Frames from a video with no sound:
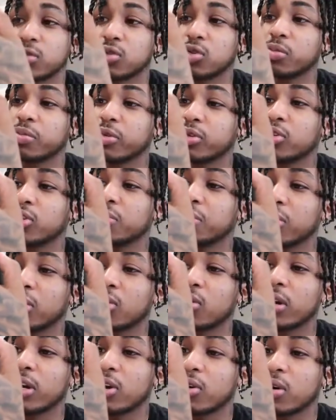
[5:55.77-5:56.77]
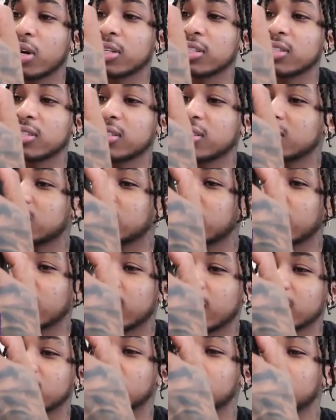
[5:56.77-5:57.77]
super duper quick question, just say
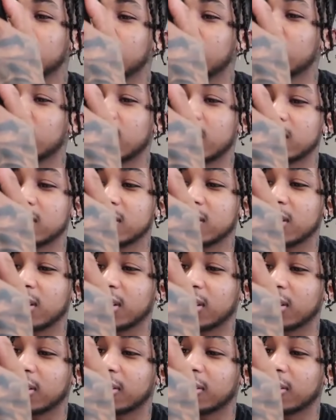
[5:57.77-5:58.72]
yes or no, and that's it.